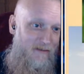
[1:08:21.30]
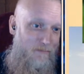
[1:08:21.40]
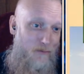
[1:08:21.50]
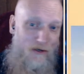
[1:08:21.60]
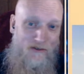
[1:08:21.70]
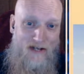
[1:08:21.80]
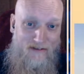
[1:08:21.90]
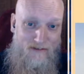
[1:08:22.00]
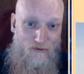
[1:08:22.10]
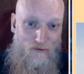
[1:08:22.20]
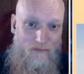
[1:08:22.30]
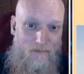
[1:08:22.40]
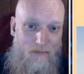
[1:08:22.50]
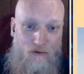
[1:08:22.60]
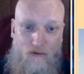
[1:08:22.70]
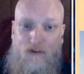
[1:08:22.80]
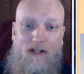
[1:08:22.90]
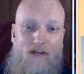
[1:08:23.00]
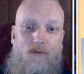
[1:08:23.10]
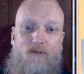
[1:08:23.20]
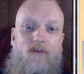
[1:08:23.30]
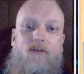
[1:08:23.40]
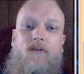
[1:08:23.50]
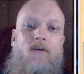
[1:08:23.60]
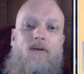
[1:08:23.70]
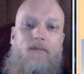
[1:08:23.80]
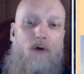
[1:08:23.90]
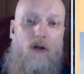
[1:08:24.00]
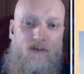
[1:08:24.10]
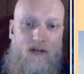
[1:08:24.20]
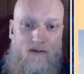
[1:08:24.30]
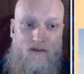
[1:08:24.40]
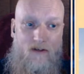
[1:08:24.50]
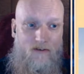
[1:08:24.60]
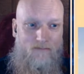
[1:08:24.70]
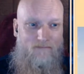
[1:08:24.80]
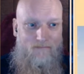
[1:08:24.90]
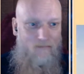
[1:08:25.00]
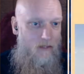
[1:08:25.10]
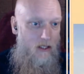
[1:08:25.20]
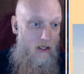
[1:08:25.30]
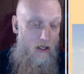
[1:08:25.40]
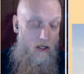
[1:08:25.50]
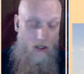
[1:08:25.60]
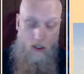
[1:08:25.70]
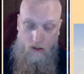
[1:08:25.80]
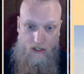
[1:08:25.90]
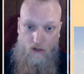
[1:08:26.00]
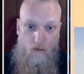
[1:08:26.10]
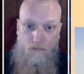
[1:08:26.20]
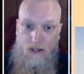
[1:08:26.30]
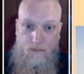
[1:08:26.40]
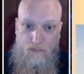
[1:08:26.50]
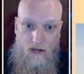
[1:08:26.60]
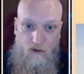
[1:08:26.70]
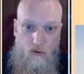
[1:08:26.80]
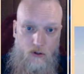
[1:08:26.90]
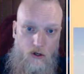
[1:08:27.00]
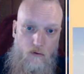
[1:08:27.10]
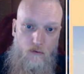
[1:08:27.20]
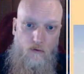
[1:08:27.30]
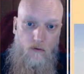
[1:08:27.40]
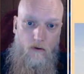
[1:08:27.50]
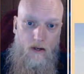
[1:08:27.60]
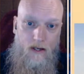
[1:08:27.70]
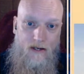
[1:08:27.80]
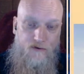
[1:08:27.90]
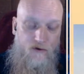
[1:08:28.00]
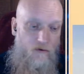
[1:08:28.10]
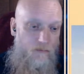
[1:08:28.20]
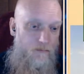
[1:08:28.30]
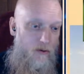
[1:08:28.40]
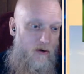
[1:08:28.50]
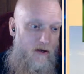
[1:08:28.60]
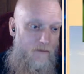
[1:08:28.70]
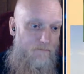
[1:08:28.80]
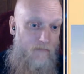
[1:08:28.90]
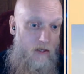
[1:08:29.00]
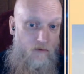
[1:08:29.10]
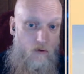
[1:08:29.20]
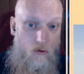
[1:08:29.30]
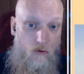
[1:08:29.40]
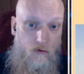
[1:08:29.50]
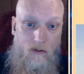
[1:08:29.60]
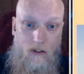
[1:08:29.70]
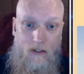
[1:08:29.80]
polished axes, because obviously this was the polished axes, they could be practical use, hand axes, but of course,